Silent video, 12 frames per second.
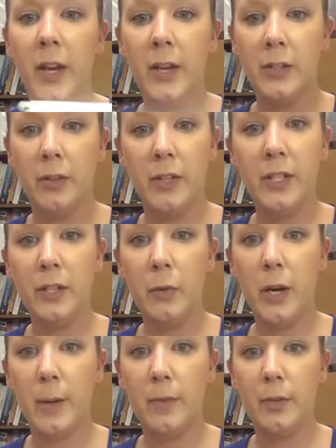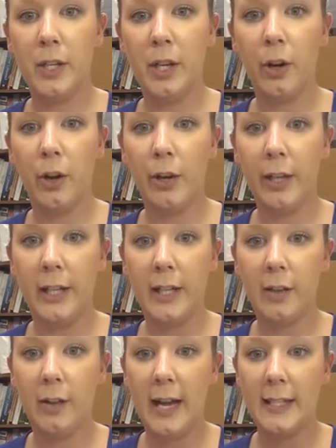So this is the one I'm using currently
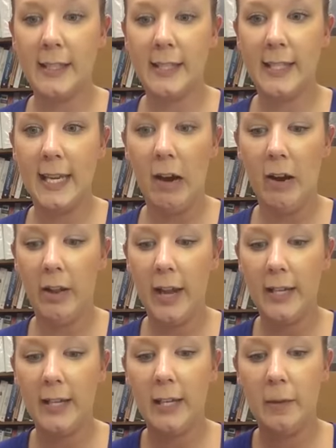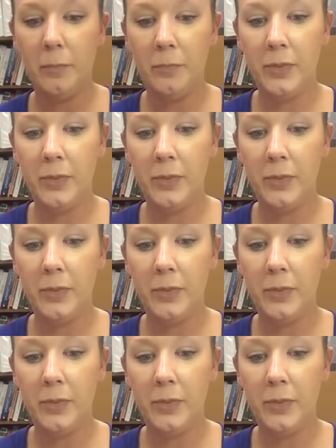in class to see how I like it.